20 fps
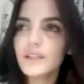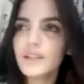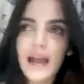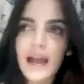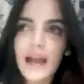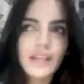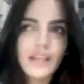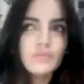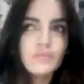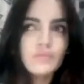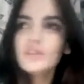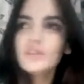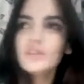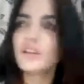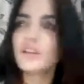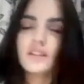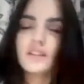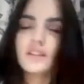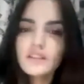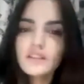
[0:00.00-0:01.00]
I am not
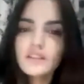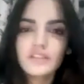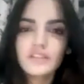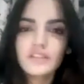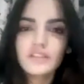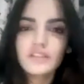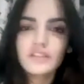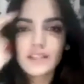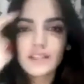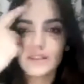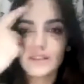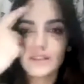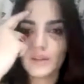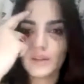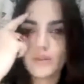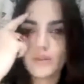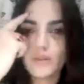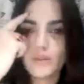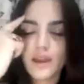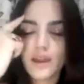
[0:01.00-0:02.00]
gonna forget in
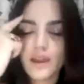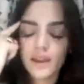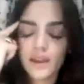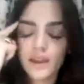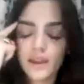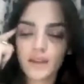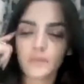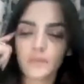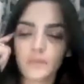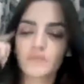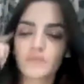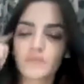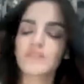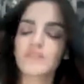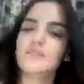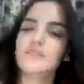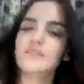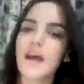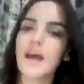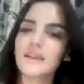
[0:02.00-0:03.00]
my
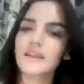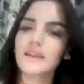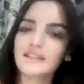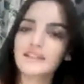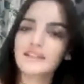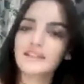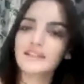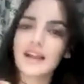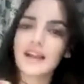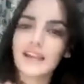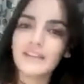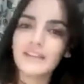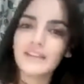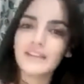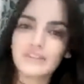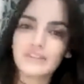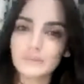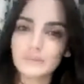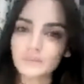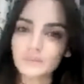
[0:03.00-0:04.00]
entire life.
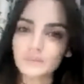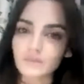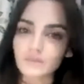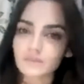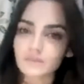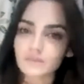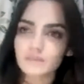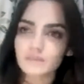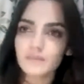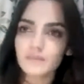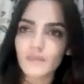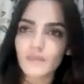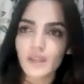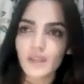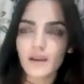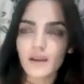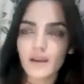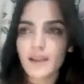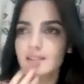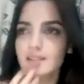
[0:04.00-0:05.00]
I
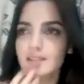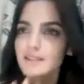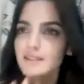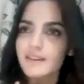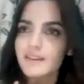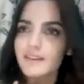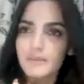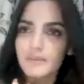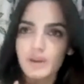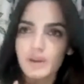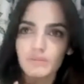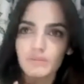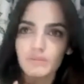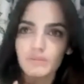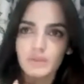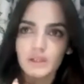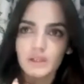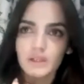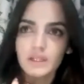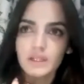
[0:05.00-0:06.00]
still remember
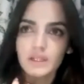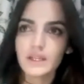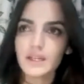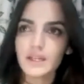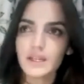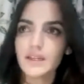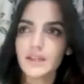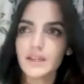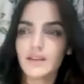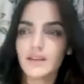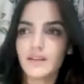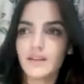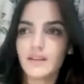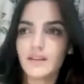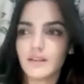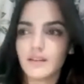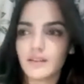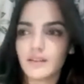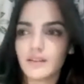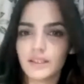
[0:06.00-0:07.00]

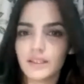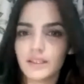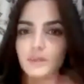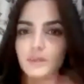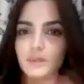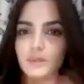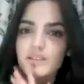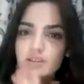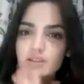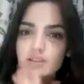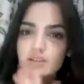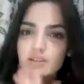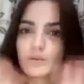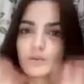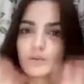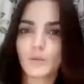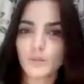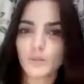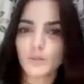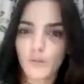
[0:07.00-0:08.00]
there was
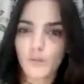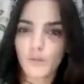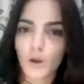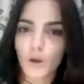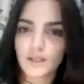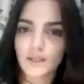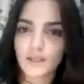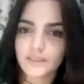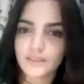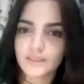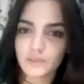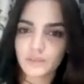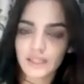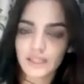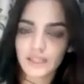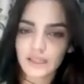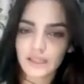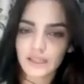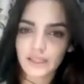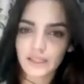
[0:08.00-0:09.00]
snowfall in the
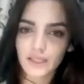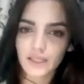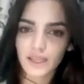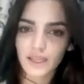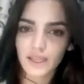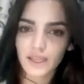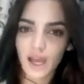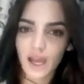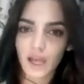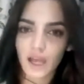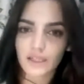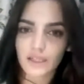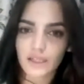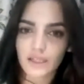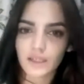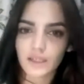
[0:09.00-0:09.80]
Manali, and